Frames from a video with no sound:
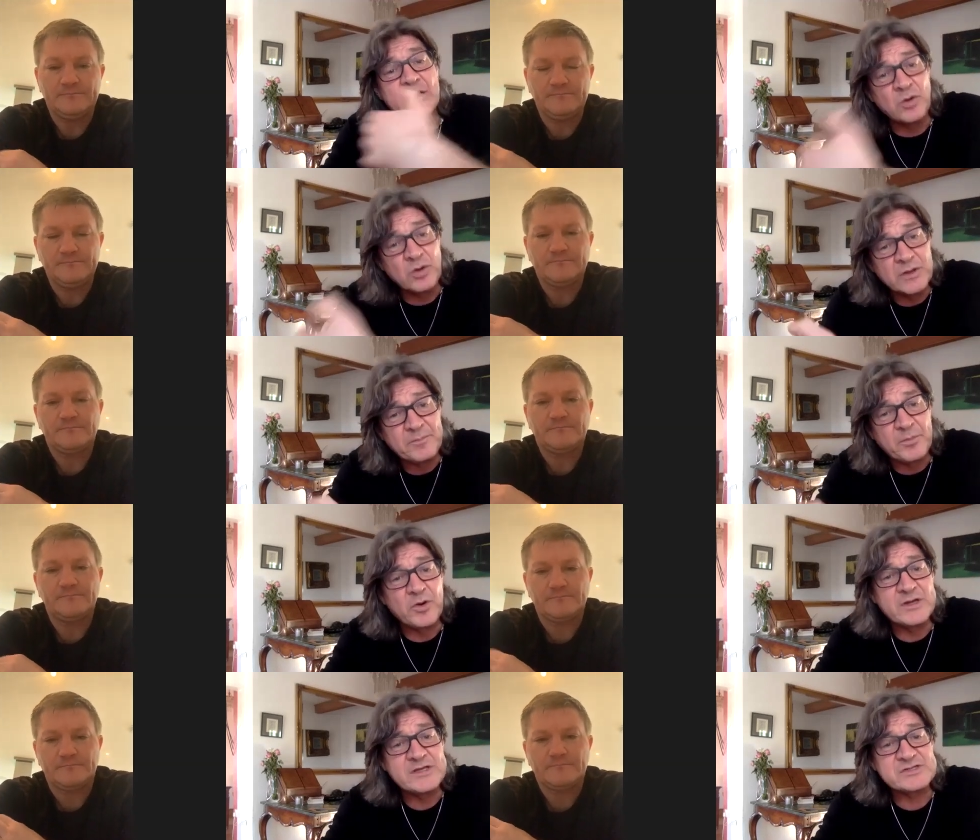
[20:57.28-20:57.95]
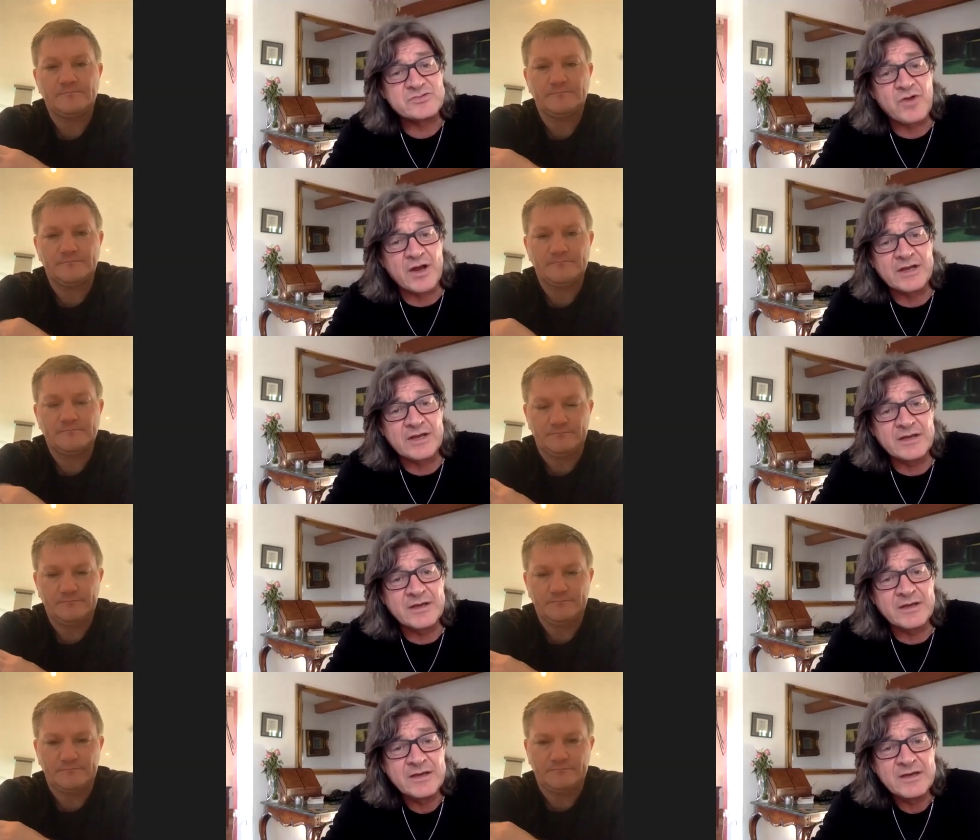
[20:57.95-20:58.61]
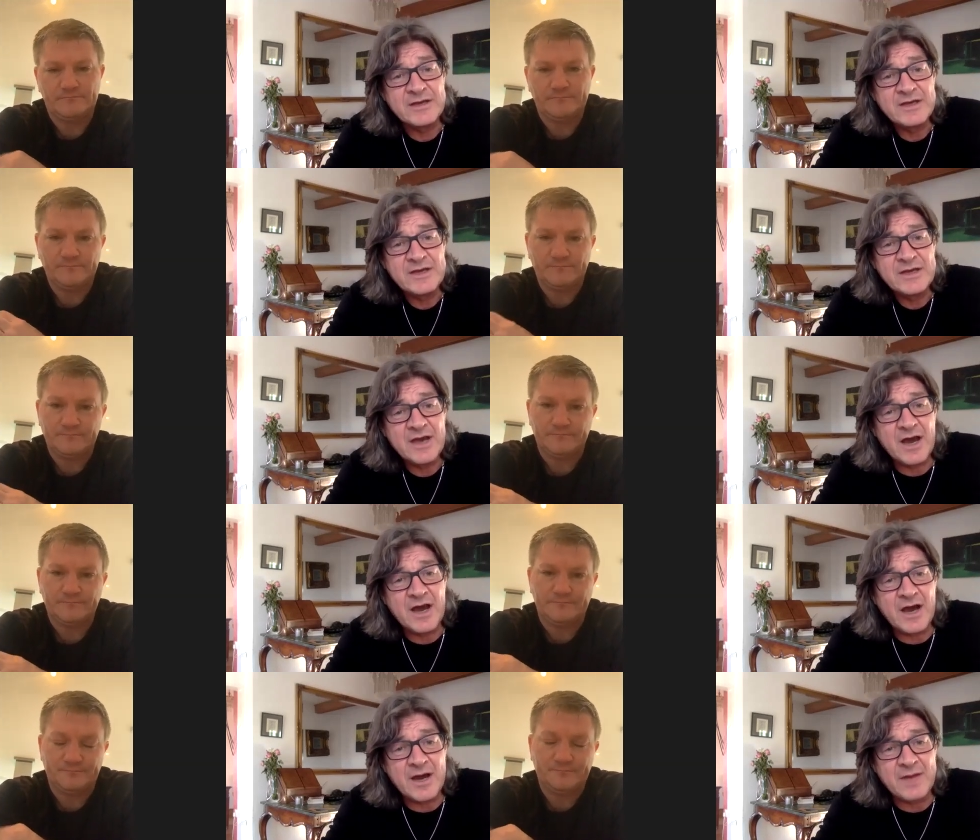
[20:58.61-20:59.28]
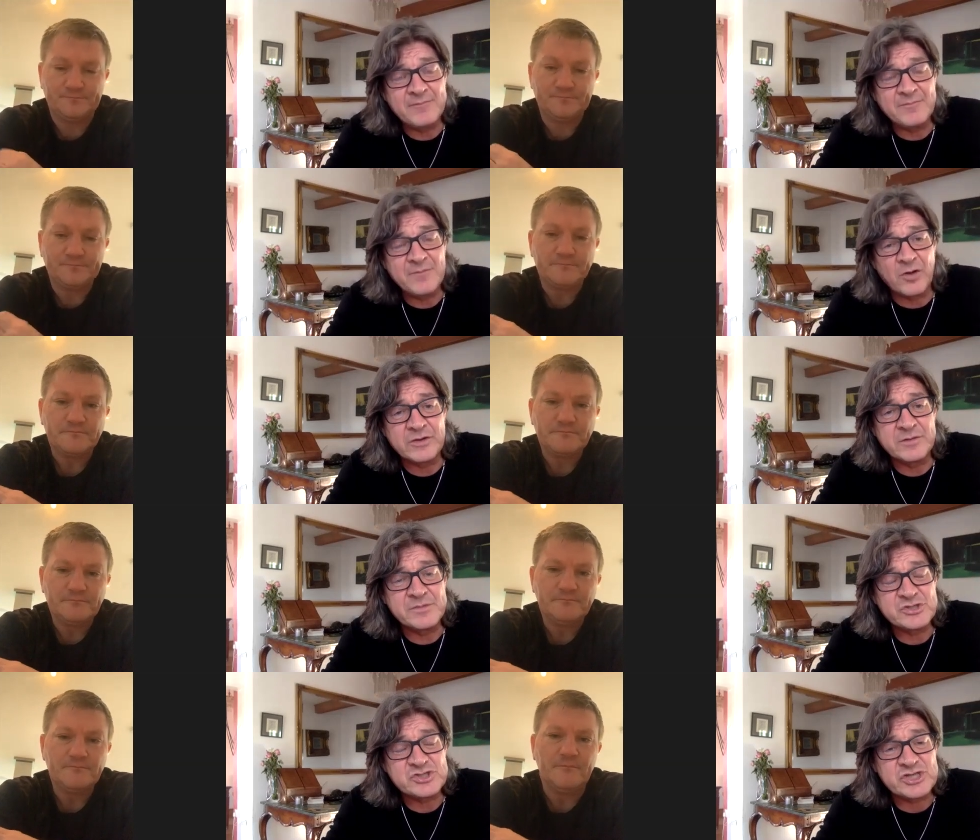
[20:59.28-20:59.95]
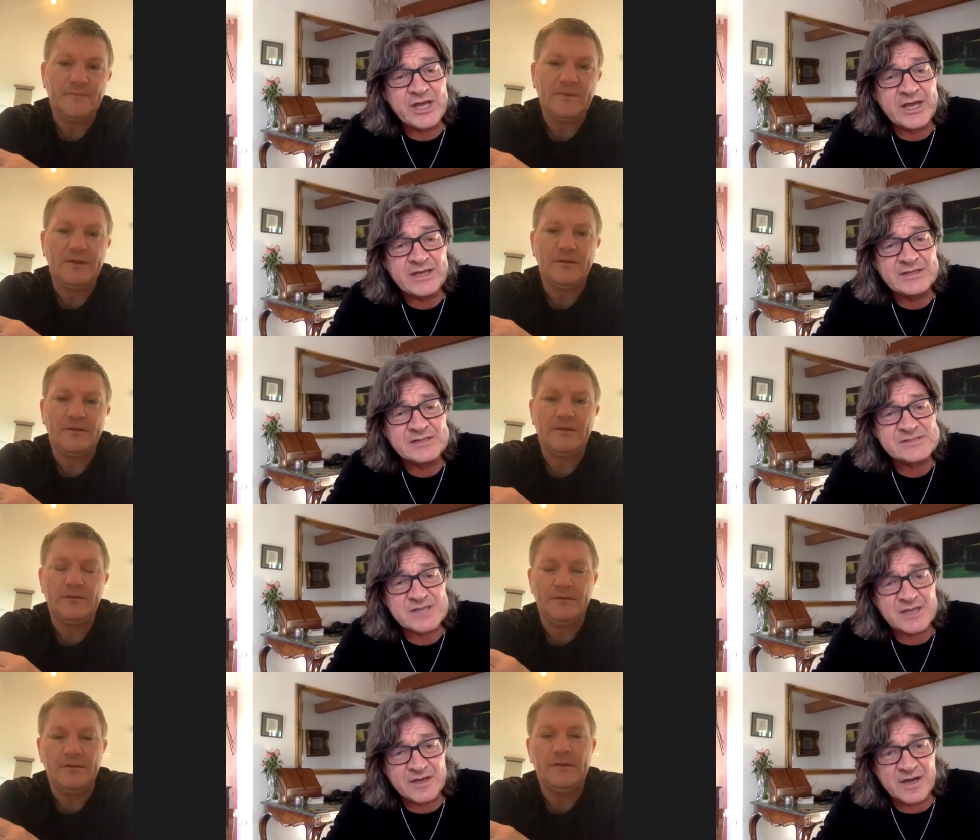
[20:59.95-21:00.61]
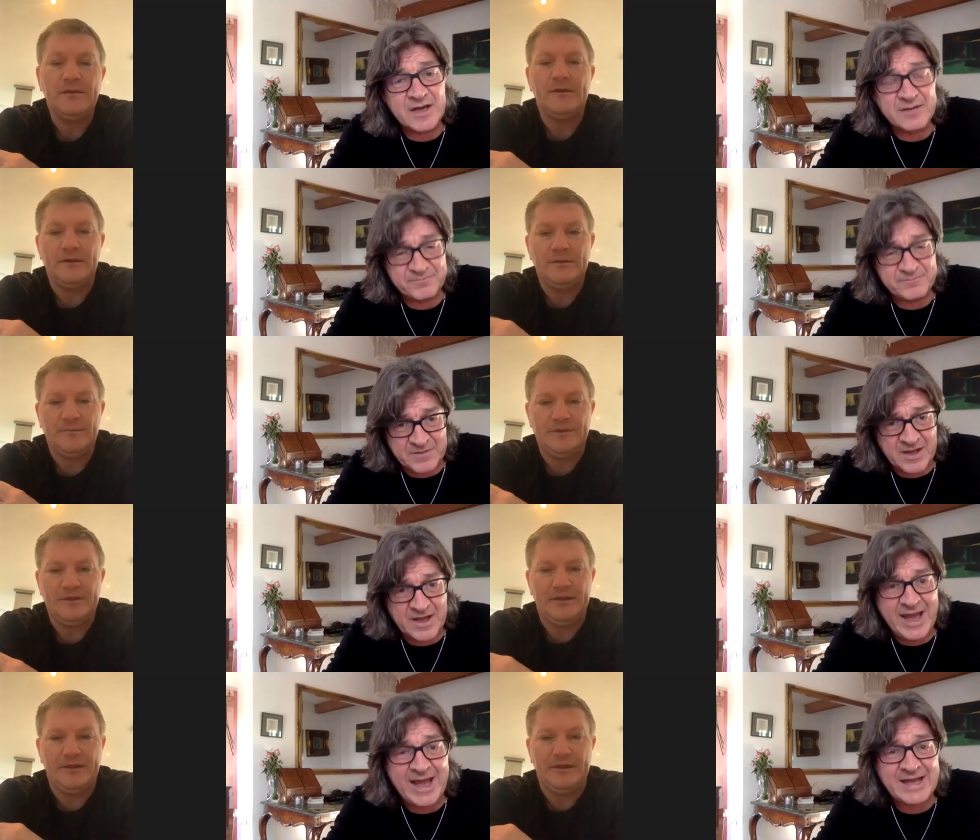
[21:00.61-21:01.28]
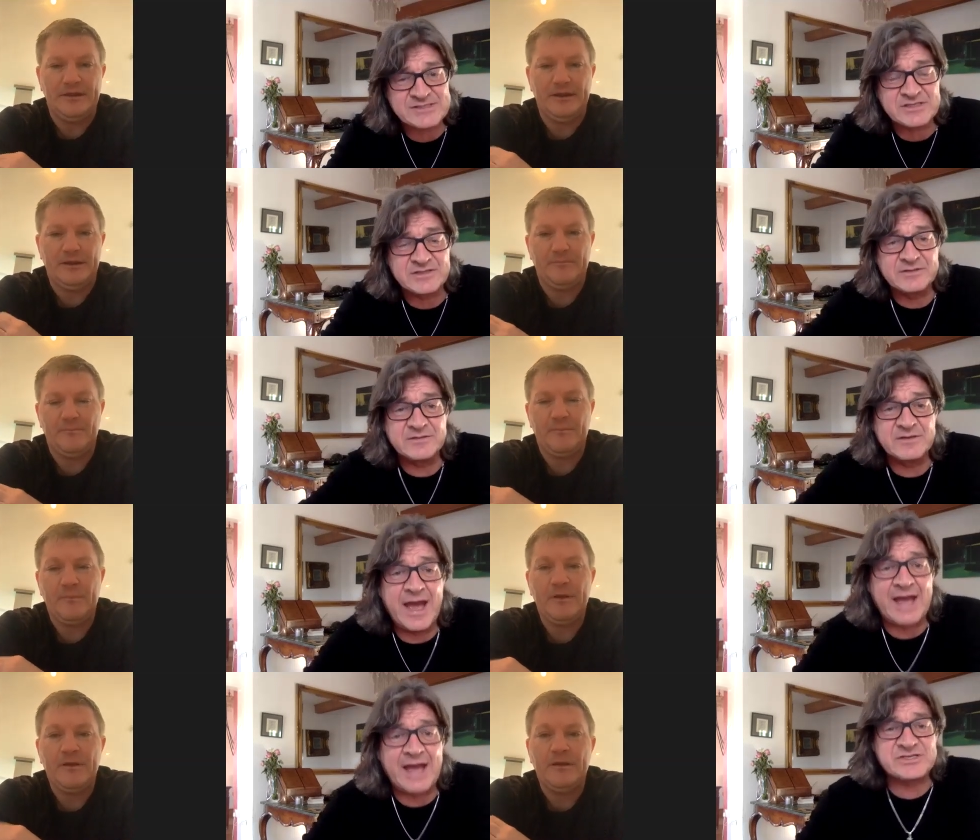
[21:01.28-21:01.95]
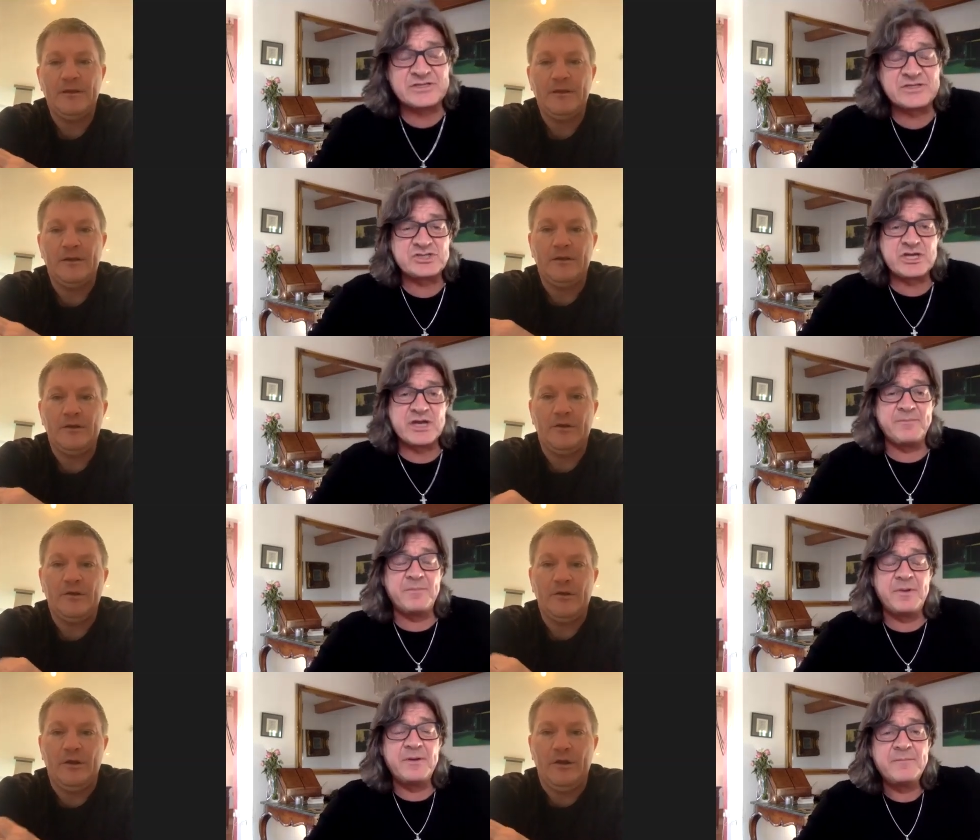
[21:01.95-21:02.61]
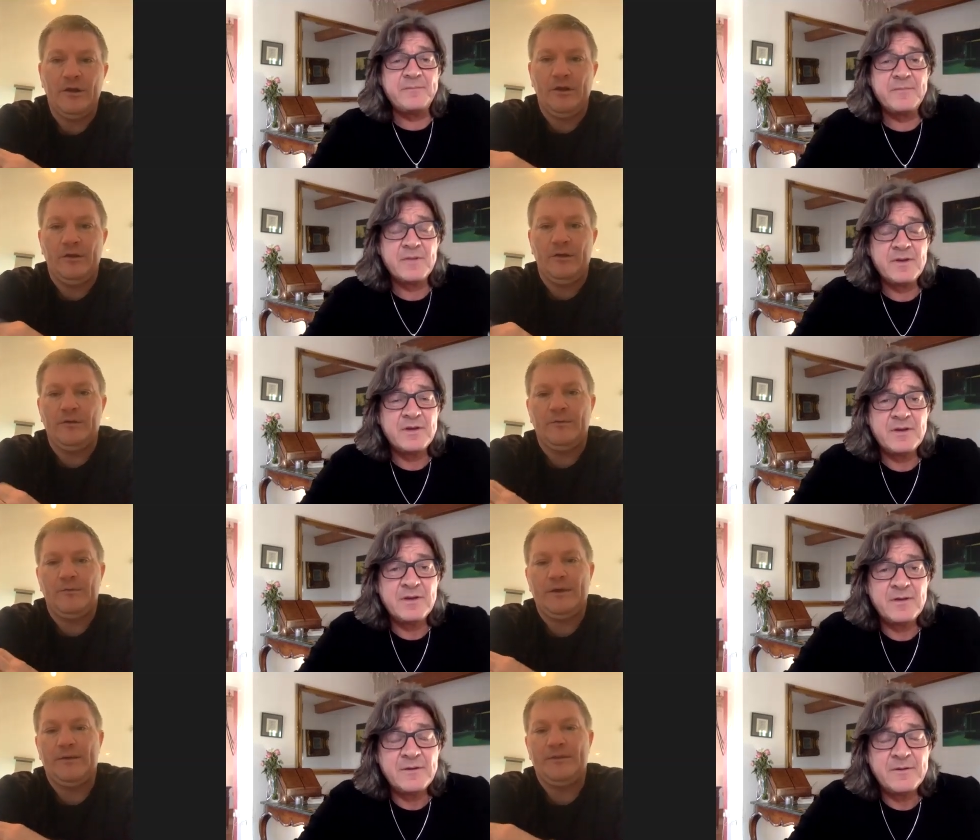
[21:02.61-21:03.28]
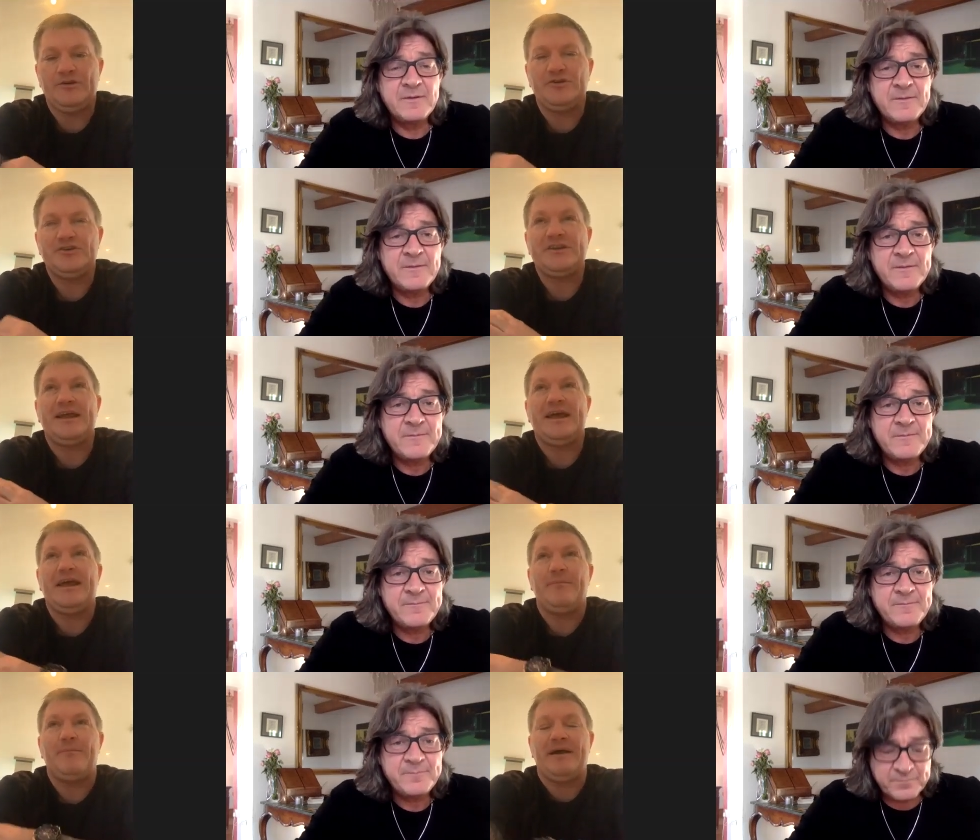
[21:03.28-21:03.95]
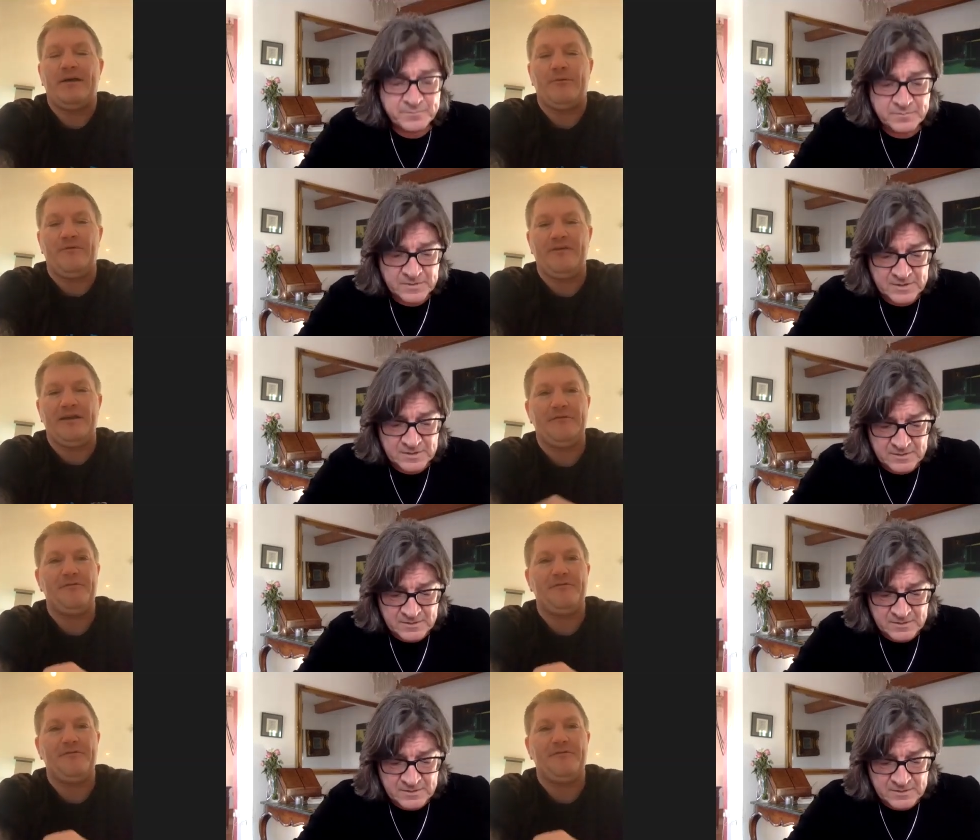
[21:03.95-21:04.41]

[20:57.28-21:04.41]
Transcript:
Speaker 1: all the boys running um, on the machines at, at, at yeah. Hatton, Hatton, Gym.
Speaker 2: Well, they just started back. We're very